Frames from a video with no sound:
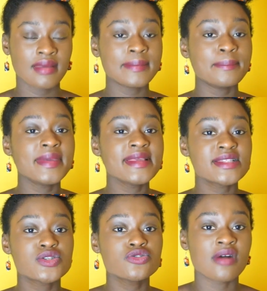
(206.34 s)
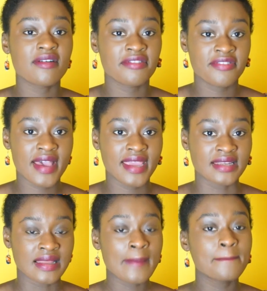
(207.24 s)
Me too, I'm
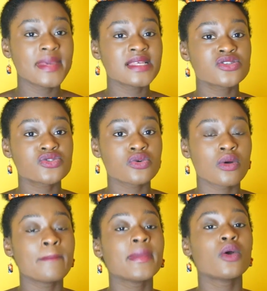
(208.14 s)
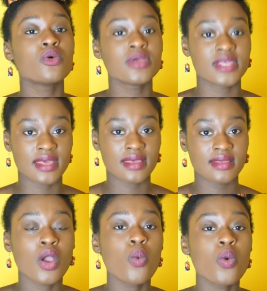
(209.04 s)
fine. Menso mehoye.
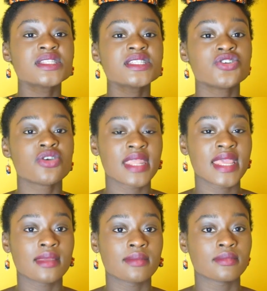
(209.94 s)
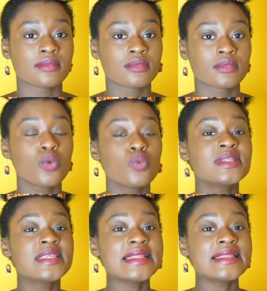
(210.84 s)
What is your name?
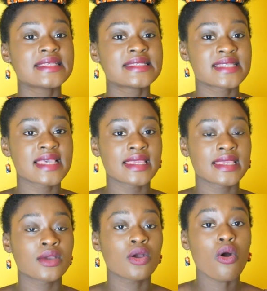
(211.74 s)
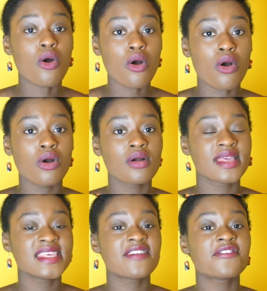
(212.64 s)
Within the saying or
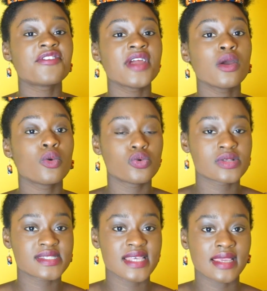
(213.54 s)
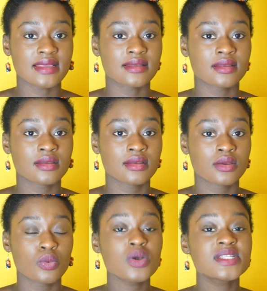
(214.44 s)
your friend was saying.
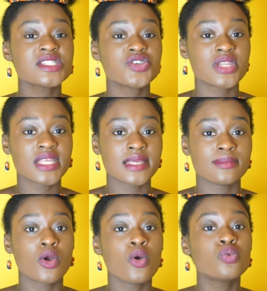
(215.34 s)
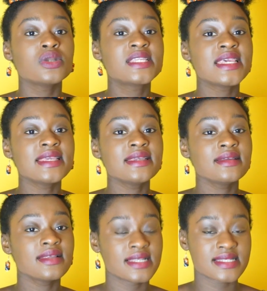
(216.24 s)
What is your name?
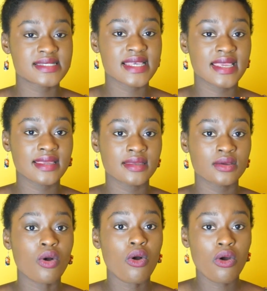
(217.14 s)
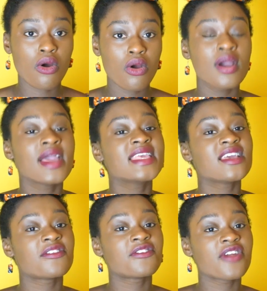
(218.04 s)
Within the saying or
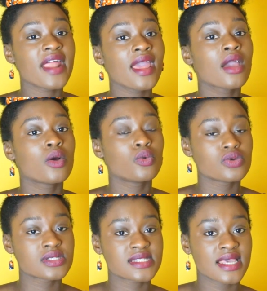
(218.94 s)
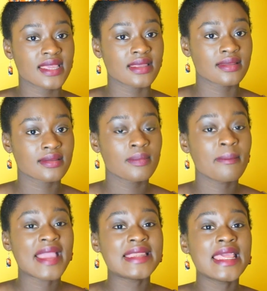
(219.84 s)
your friend was saying.
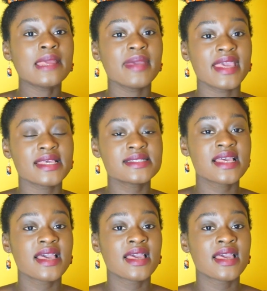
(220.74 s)
My name is